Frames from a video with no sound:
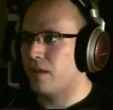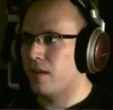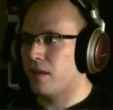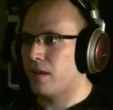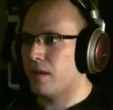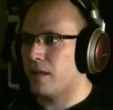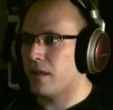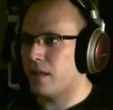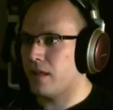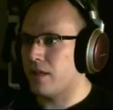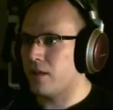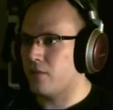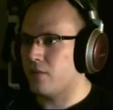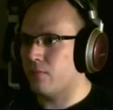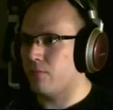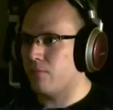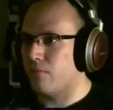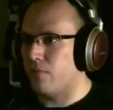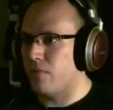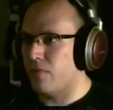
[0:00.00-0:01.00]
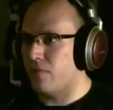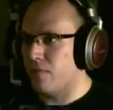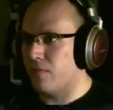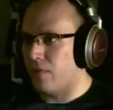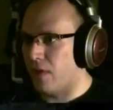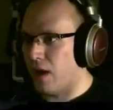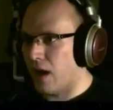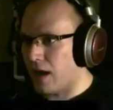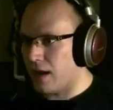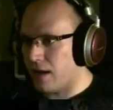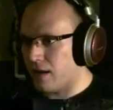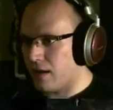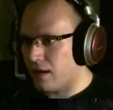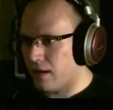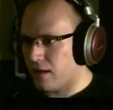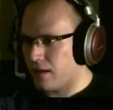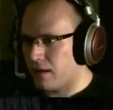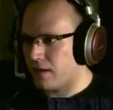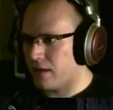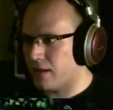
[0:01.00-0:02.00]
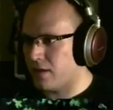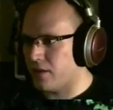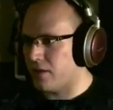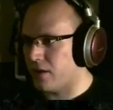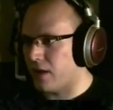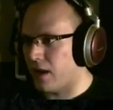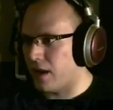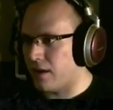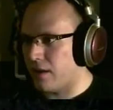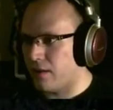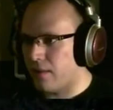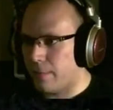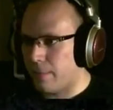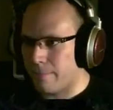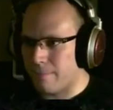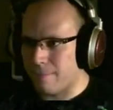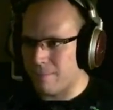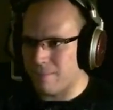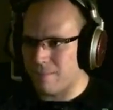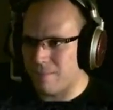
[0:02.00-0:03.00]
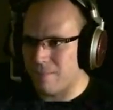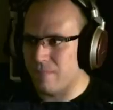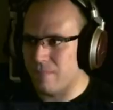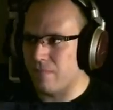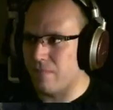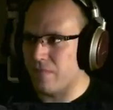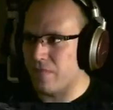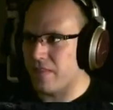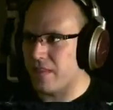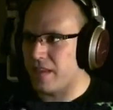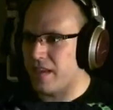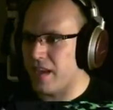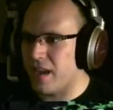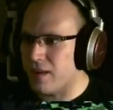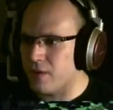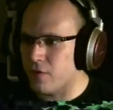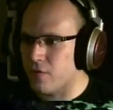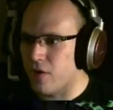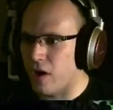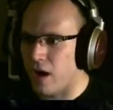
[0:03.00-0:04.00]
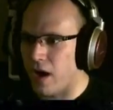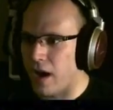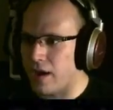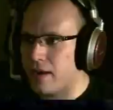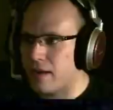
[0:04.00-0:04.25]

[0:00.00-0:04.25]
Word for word: Can, can you not? Can you not? Can you not?